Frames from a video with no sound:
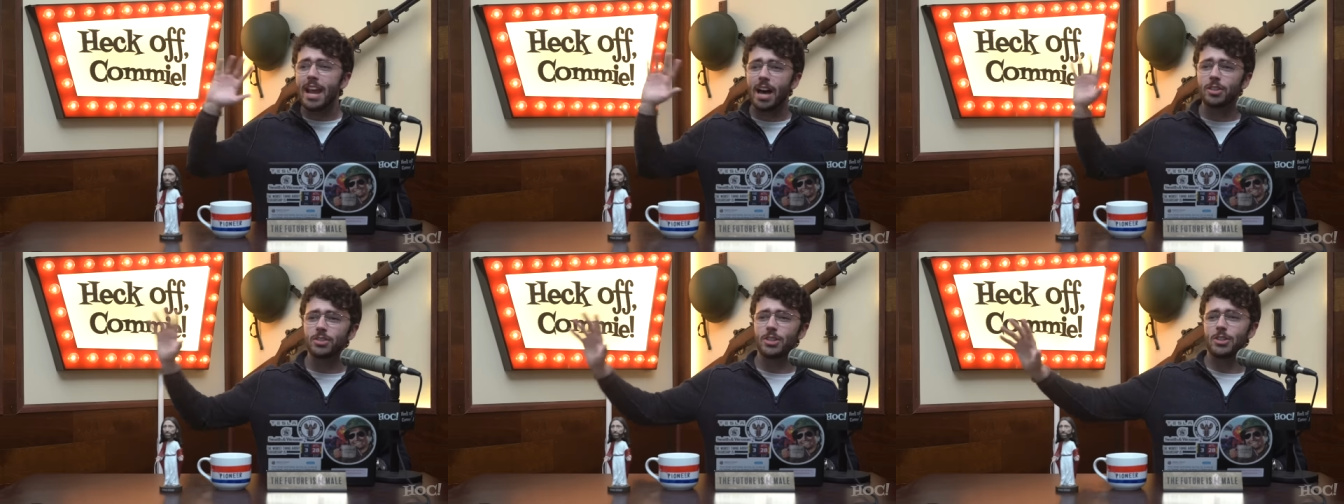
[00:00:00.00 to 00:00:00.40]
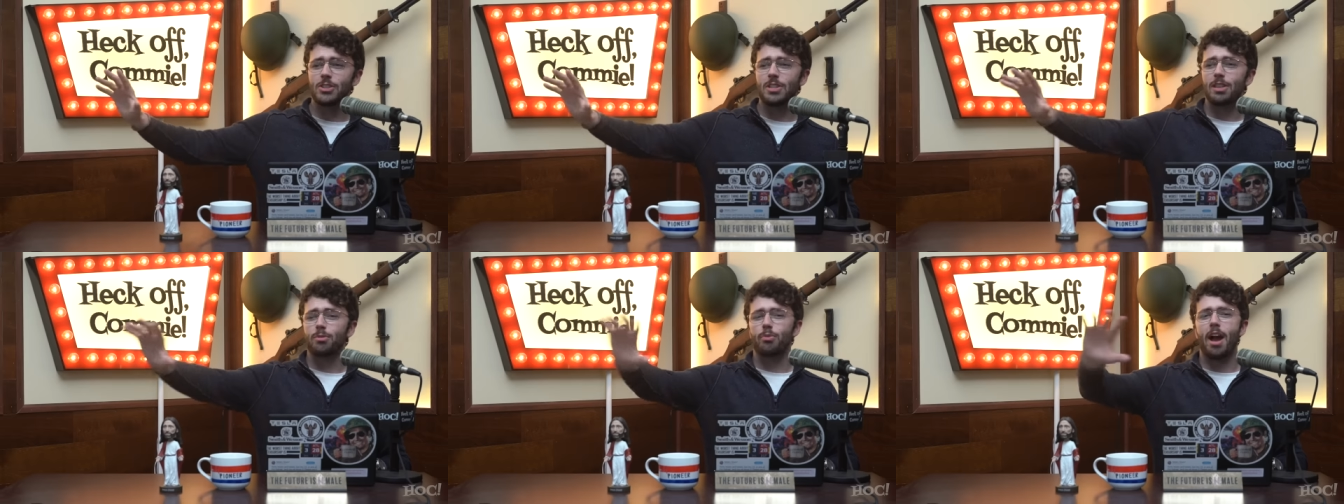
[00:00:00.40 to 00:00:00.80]
else could
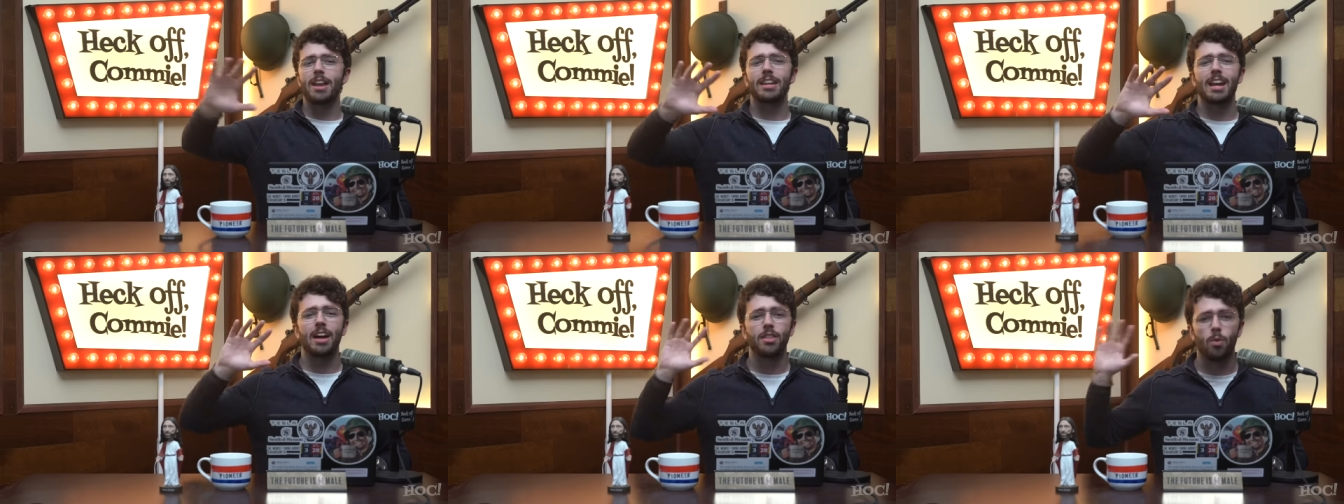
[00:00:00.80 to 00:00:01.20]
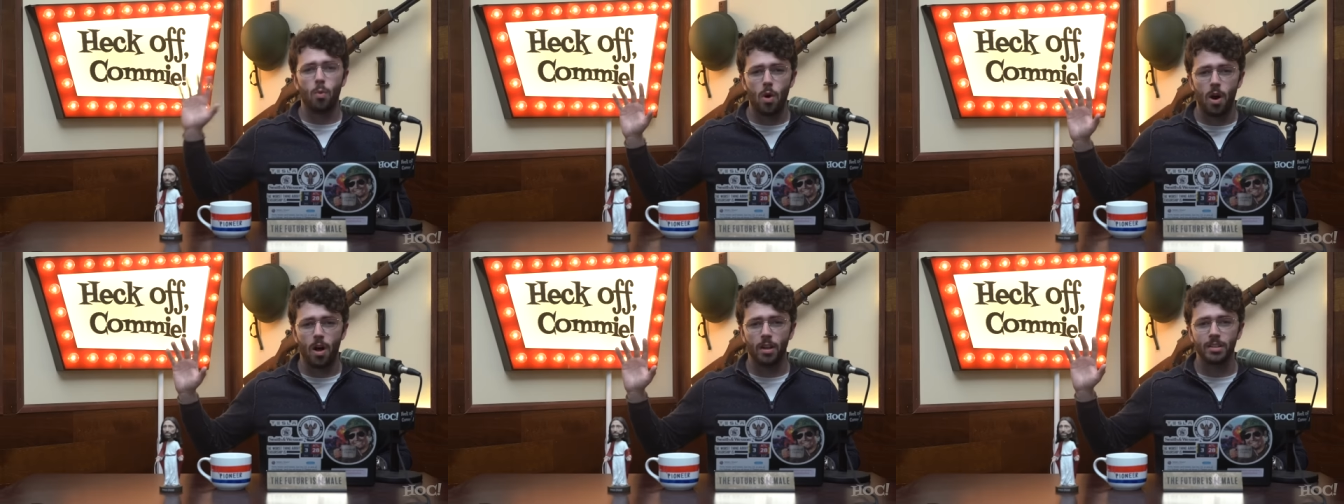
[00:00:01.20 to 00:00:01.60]
see the writing on the
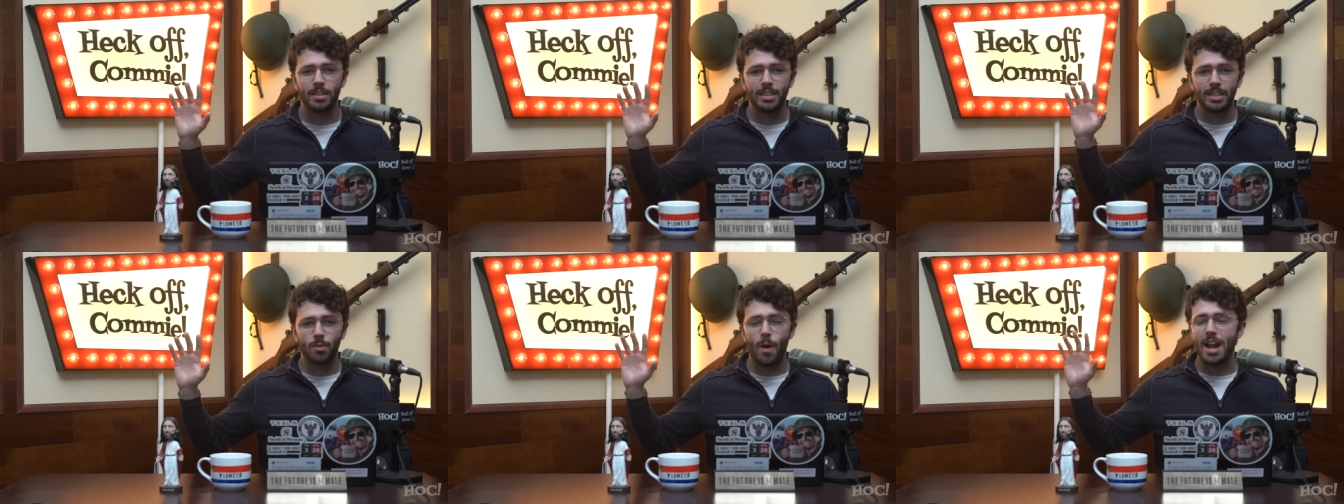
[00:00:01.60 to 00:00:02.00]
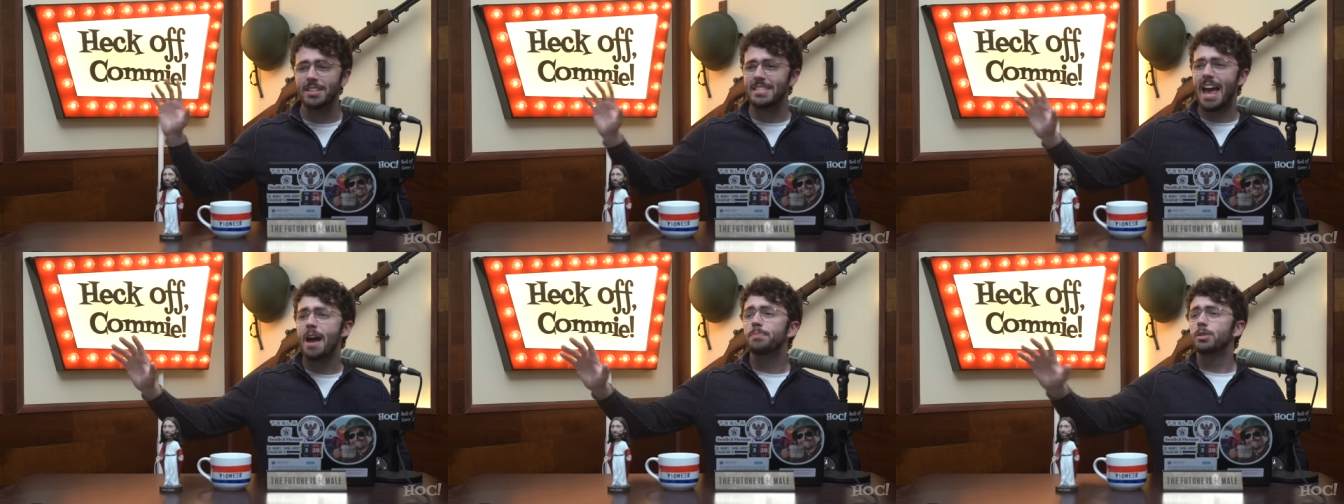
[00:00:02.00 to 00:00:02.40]
wall why
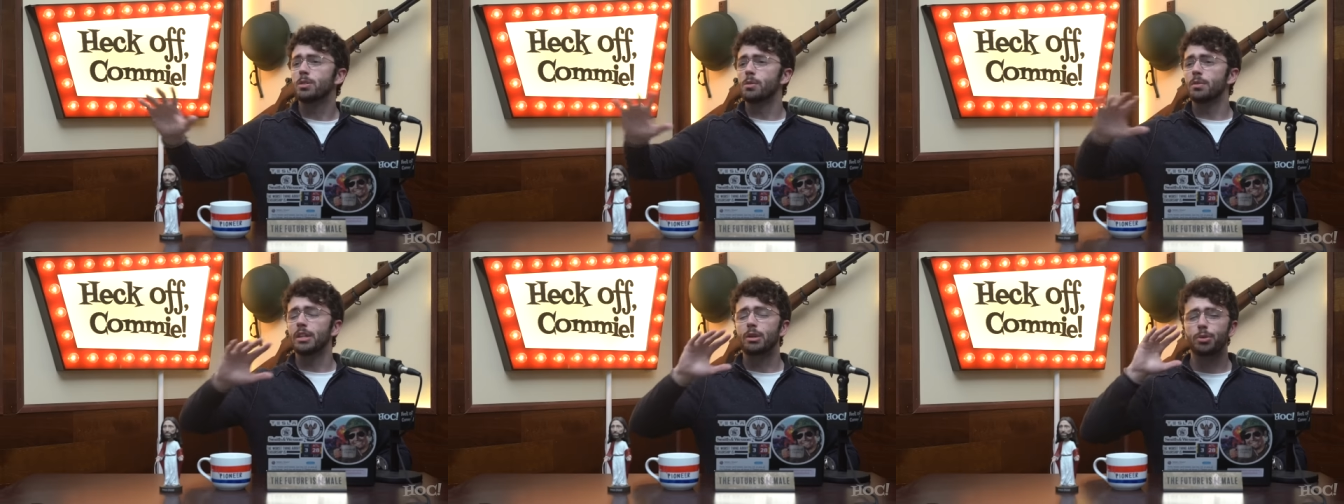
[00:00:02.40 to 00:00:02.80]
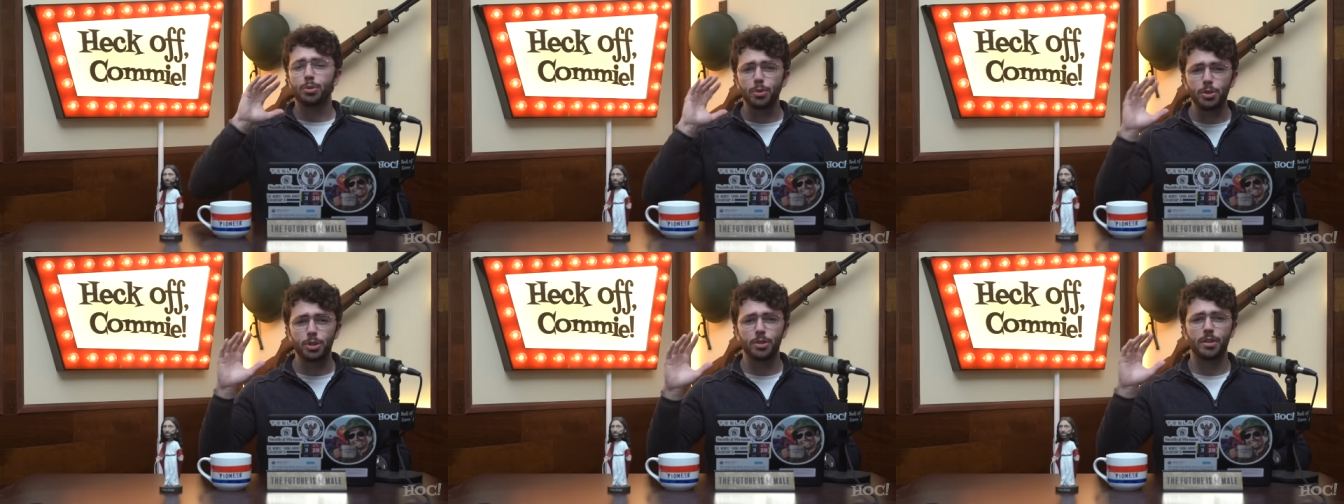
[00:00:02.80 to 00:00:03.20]
it's absolutely
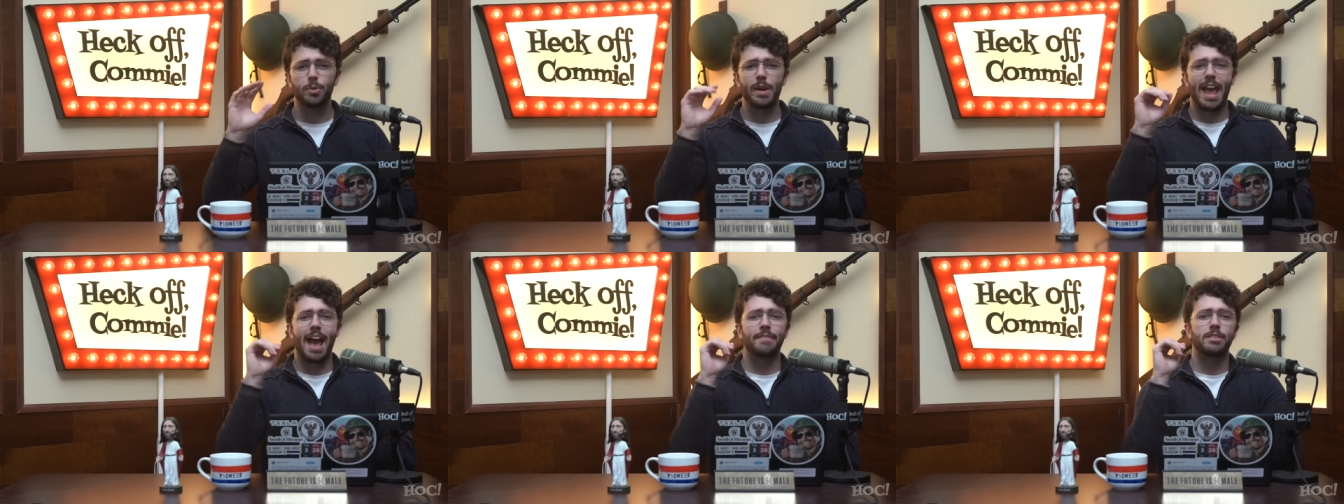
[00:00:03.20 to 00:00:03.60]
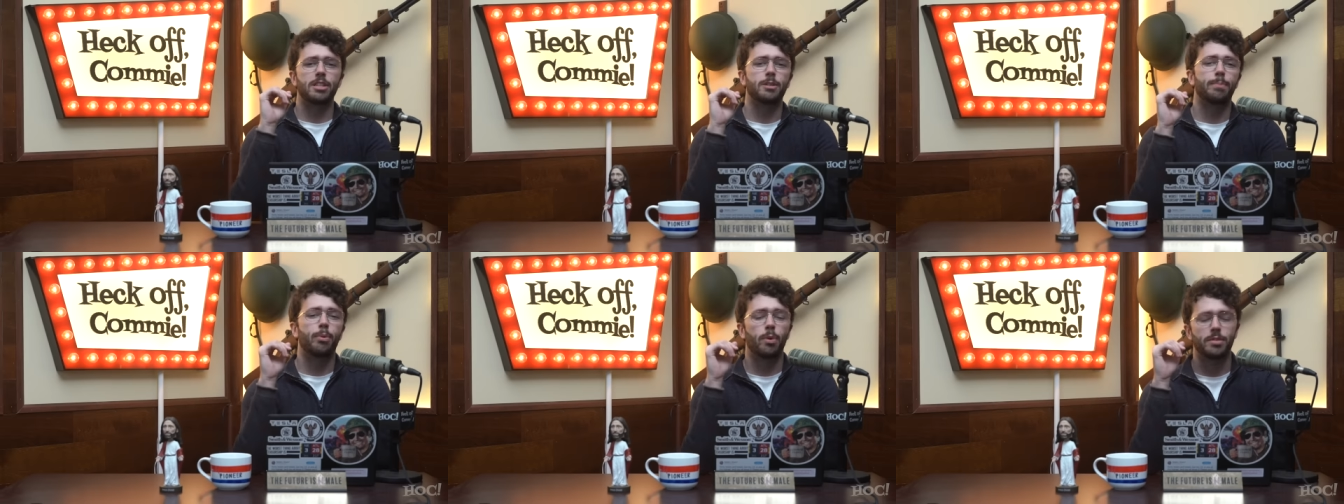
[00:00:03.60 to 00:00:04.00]
crucial that we have to
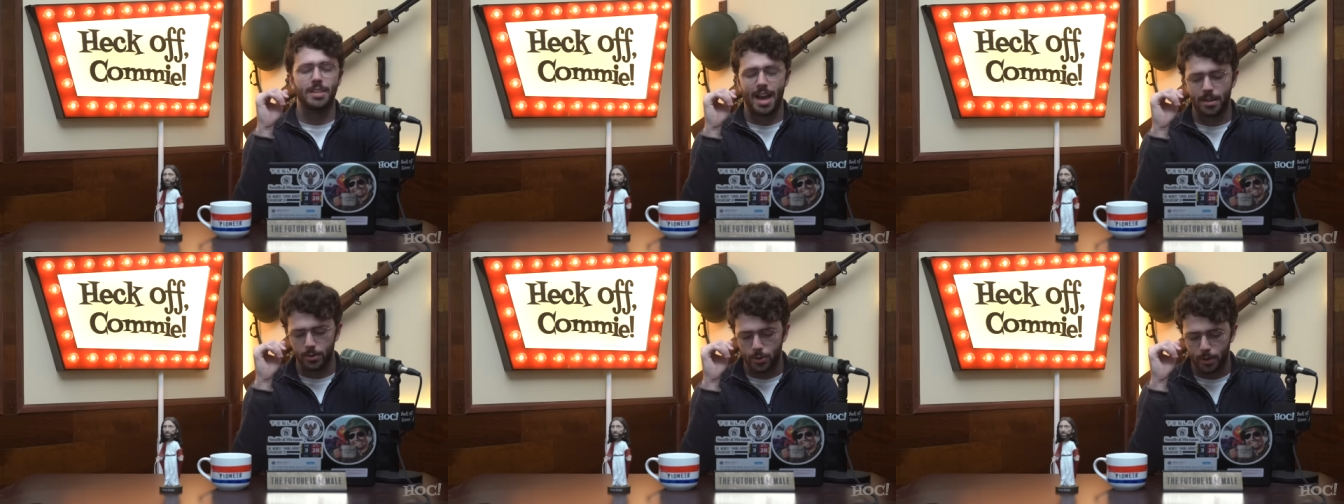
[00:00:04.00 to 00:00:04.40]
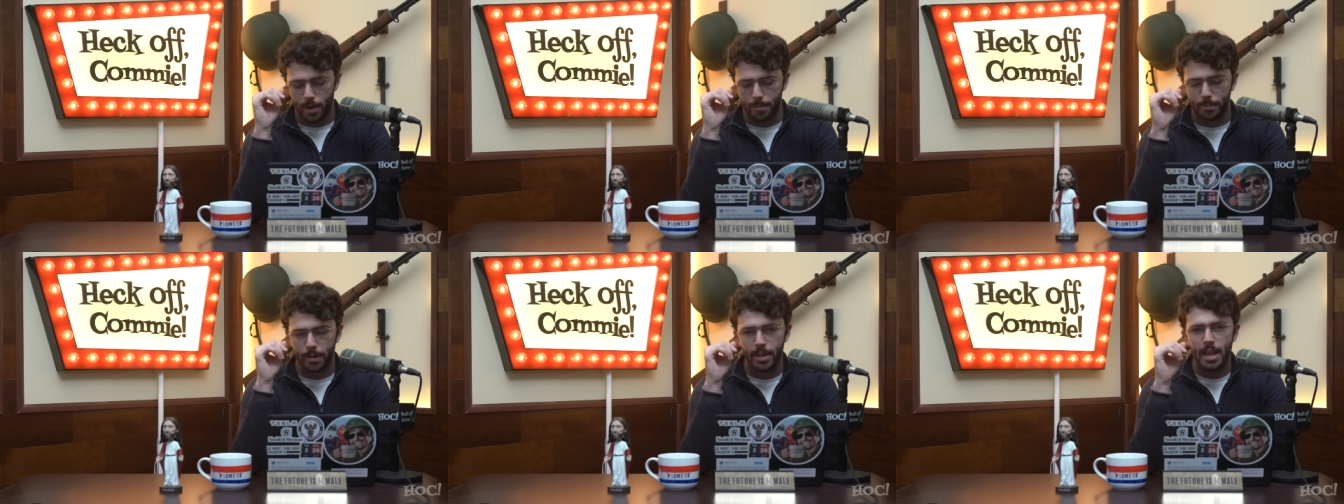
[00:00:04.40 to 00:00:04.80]
support Donald
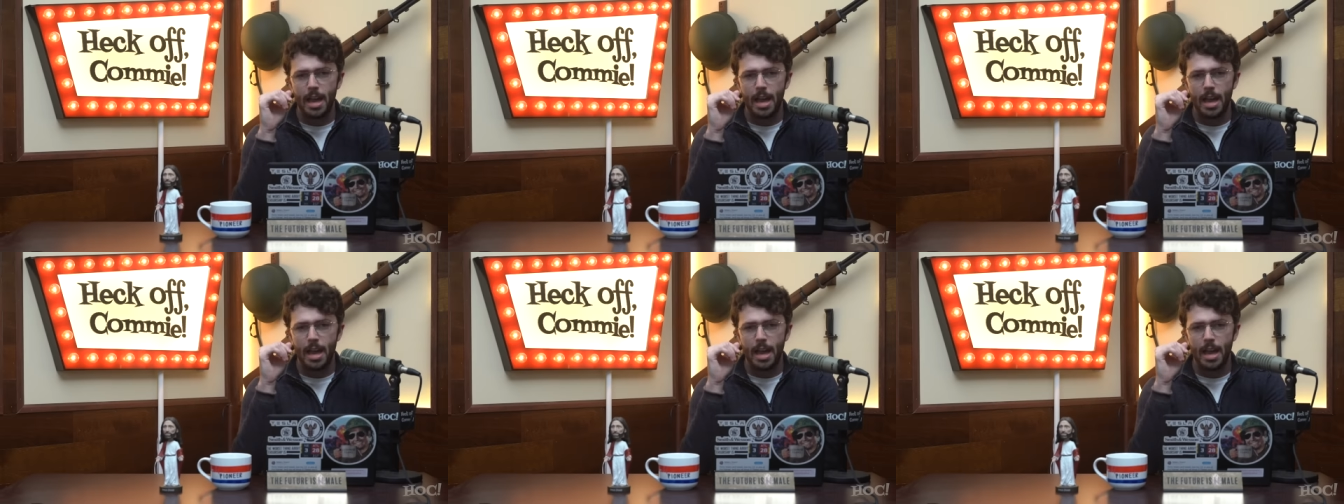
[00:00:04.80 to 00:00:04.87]
Trump.